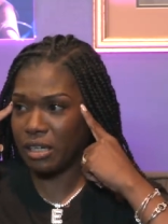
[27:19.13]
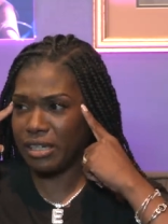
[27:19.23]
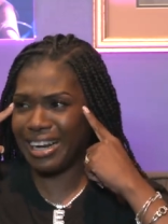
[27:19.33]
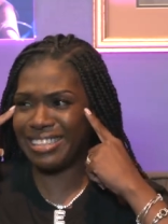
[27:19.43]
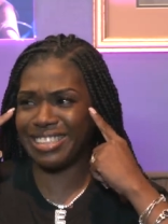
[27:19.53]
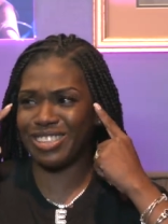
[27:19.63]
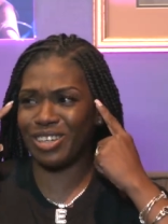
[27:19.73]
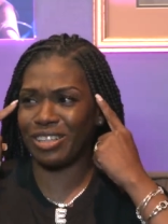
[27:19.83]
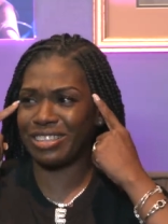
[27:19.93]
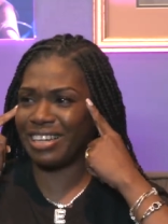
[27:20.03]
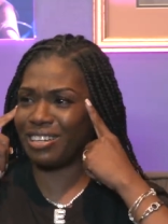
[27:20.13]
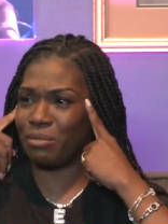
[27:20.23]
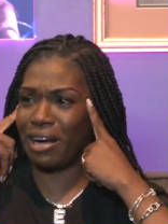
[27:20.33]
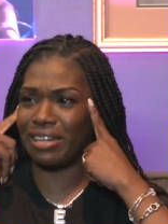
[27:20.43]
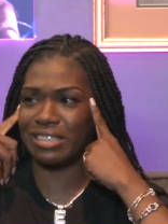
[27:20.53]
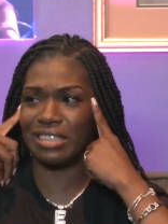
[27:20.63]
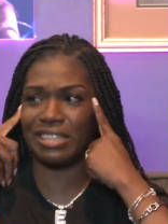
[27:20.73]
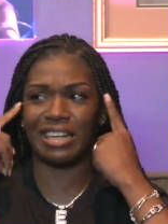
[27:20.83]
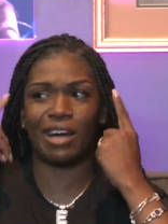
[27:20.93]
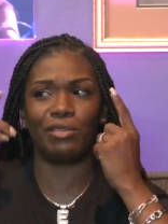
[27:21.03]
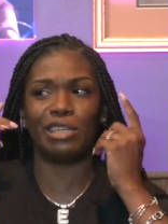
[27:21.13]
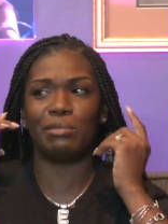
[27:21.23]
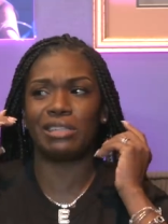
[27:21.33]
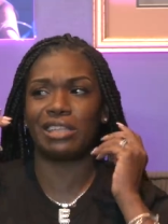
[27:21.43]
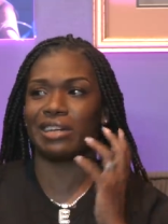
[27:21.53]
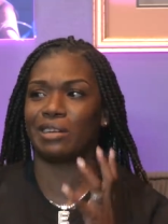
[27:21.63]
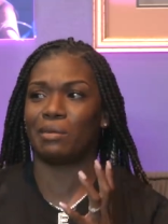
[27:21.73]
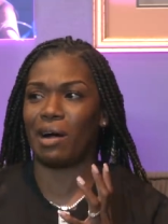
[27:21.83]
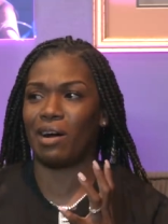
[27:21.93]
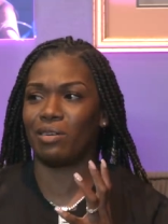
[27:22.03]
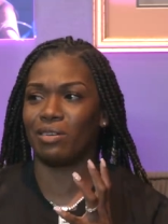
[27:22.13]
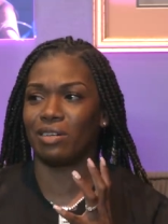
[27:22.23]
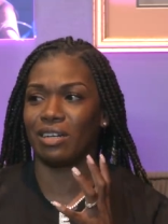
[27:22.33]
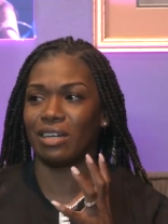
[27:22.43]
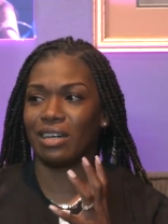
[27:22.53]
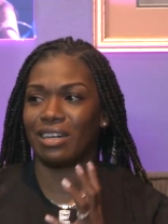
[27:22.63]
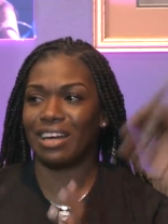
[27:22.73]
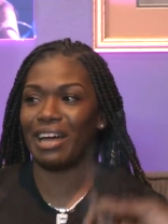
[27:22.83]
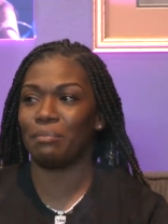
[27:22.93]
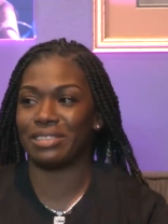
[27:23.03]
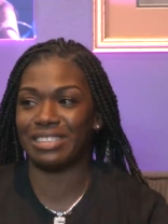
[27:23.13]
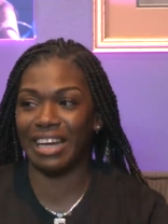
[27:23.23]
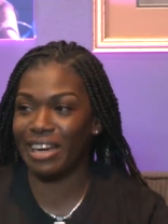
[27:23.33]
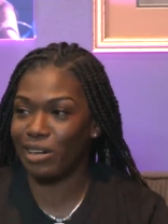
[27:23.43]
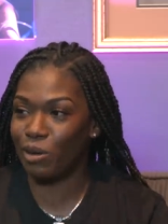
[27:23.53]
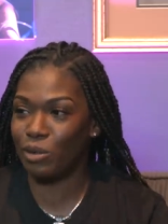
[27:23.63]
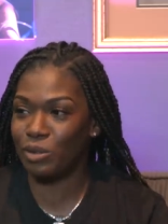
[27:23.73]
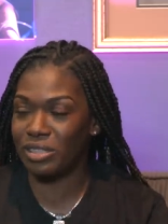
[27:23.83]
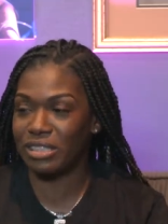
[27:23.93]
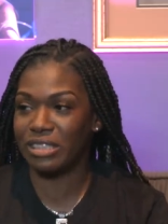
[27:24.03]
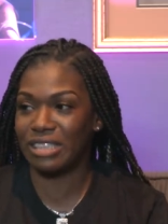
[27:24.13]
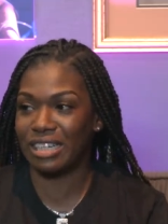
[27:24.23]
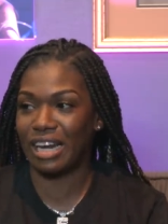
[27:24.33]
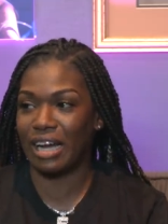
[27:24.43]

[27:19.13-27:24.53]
Then I just start thinking about shit that I don't even thinking about. Like potatoes and shit.